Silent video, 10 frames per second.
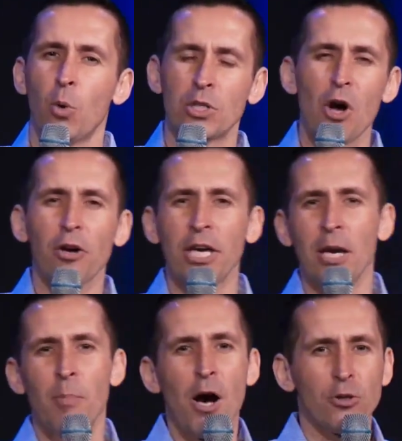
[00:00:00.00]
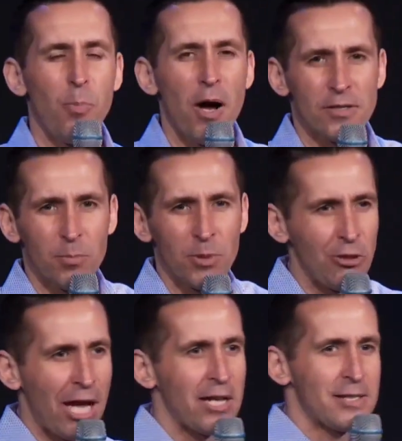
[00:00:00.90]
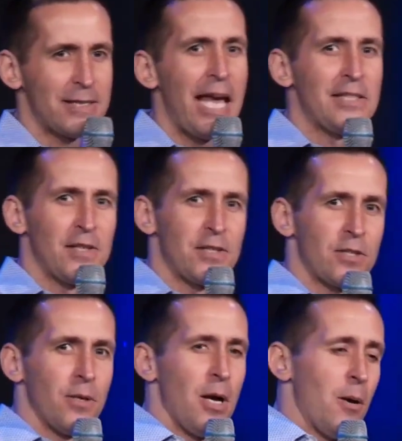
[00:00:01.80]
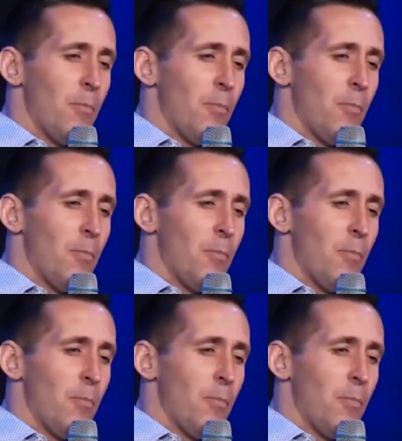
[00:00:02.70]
we're talking about possibly United States is